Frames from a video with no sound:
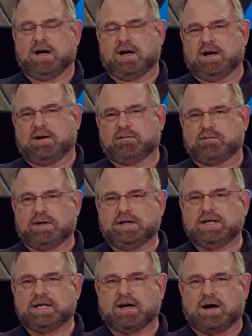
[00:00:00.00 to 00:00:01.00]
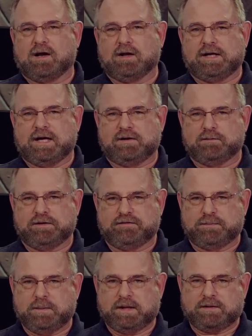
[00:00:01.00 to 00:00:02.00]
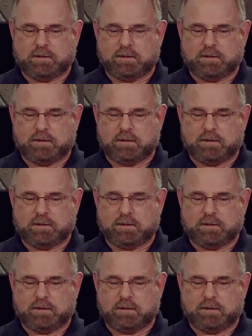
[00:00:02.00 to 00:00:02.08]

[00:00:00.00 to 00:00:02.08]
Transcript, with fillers: uh, friend and colleague Henry Smith,